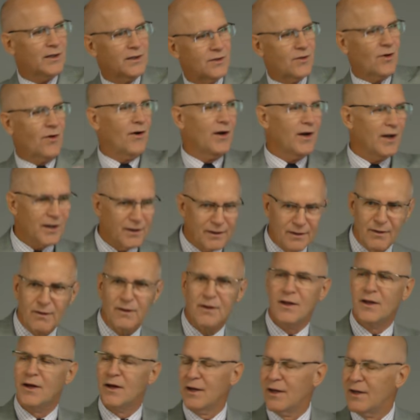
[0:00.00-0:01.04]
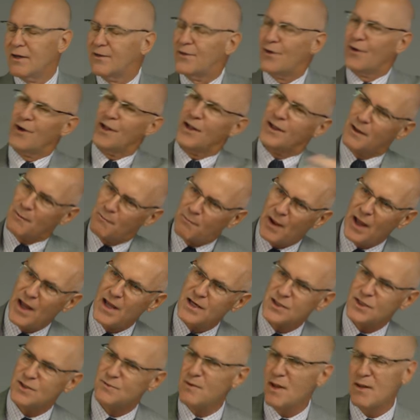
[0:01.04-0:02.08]
and turning the, turning the
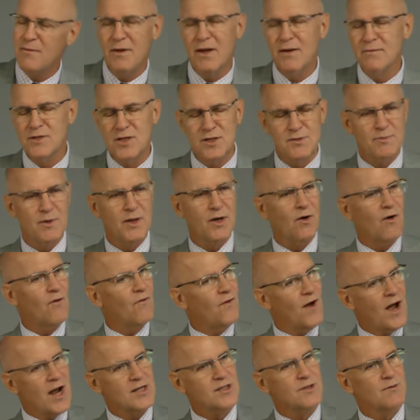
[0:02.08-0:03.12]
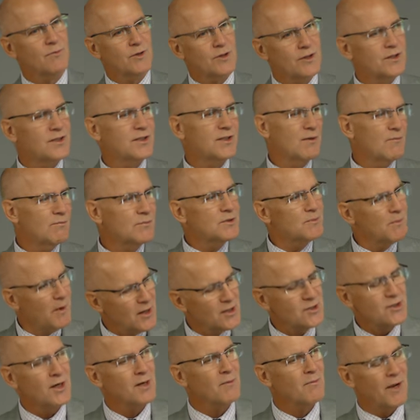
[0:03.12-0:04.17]
pages. Maybe I'm just being old-fashioned, but there's something
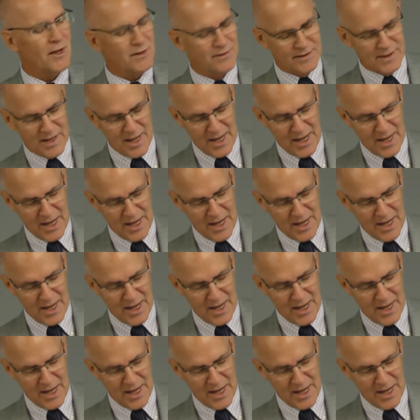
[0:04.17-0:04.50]
special about